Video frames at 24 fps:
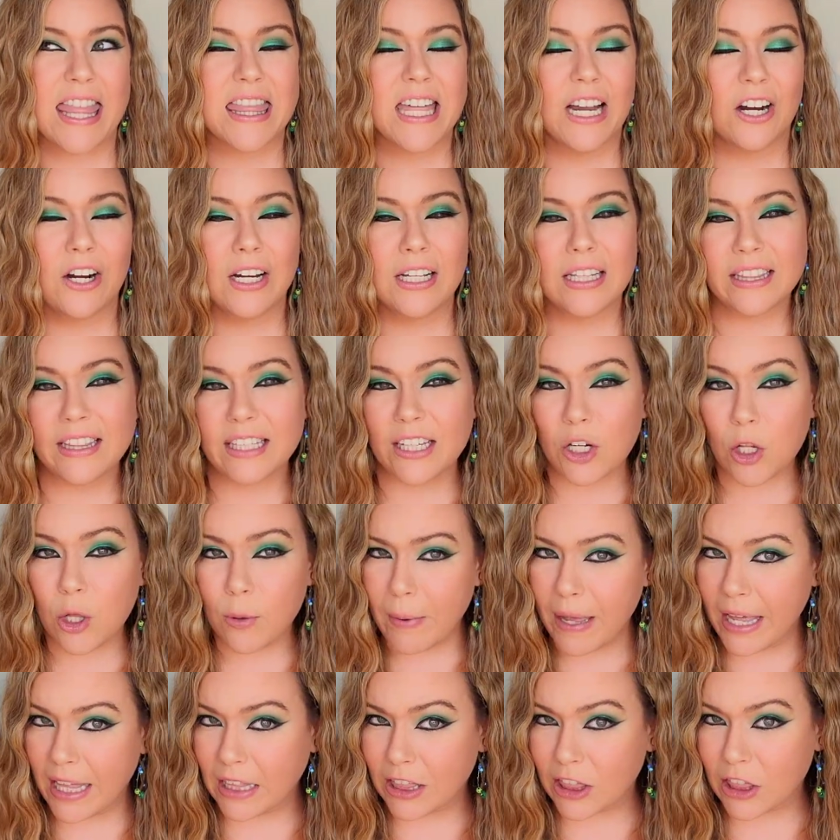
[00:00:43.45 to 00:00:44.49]
They're a little
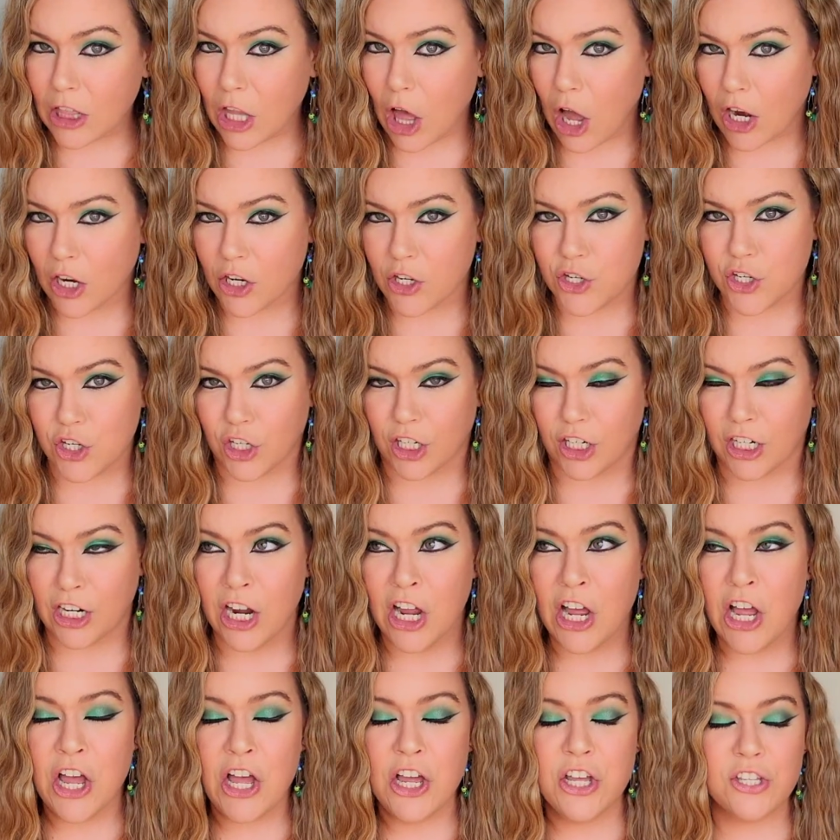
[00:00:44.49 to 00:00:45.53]
bit
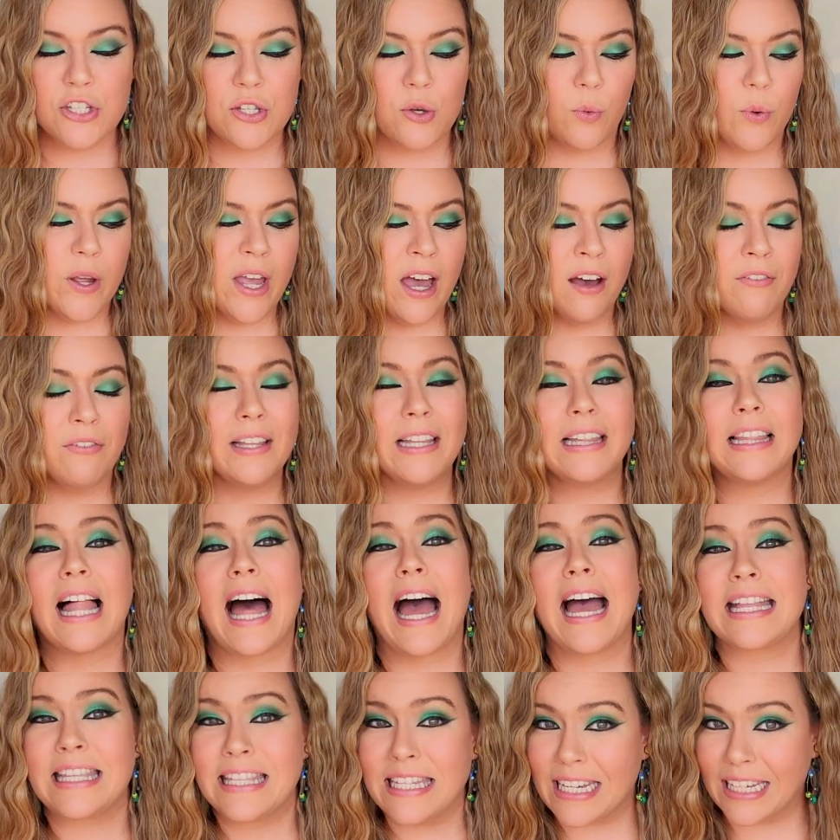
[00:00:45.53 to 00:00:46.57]
larger, so we have a
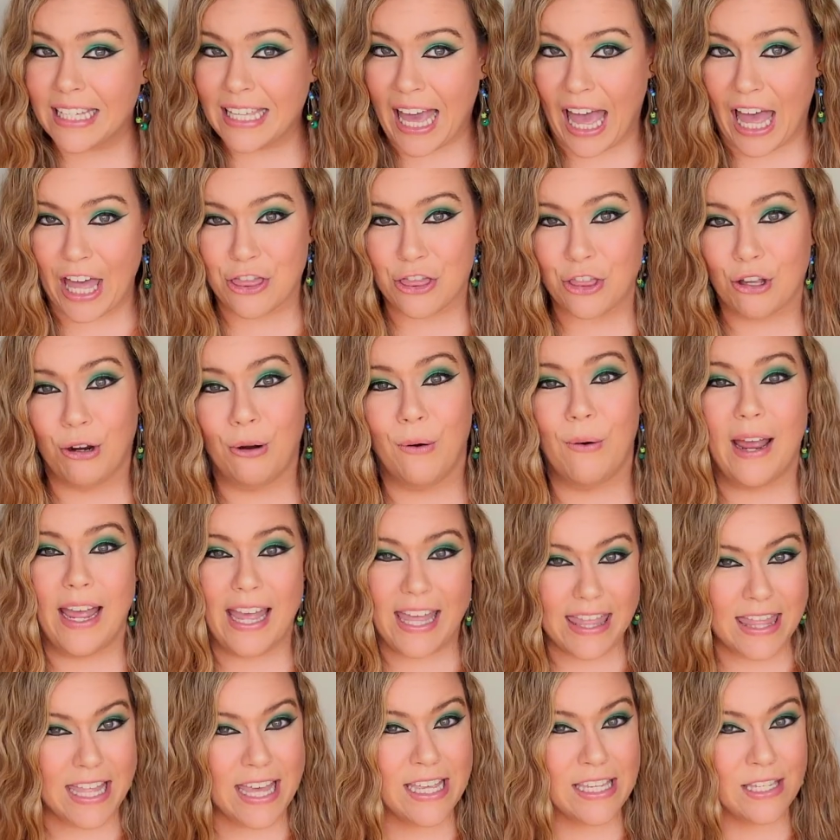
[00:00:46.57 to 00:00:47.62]
lot to get through
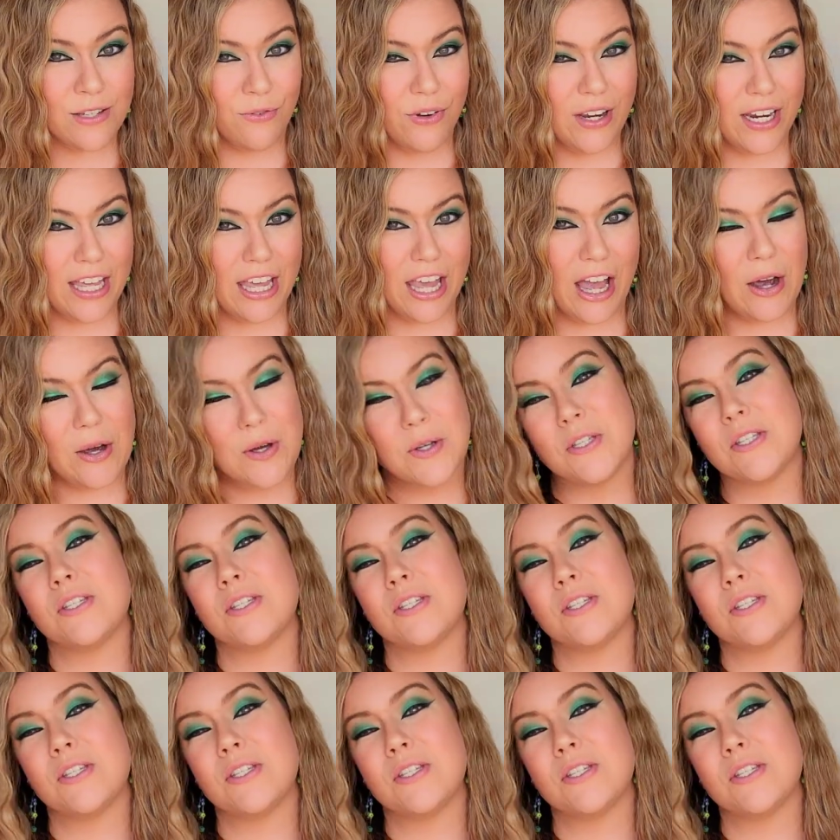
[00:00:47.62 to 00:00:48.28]
in this video.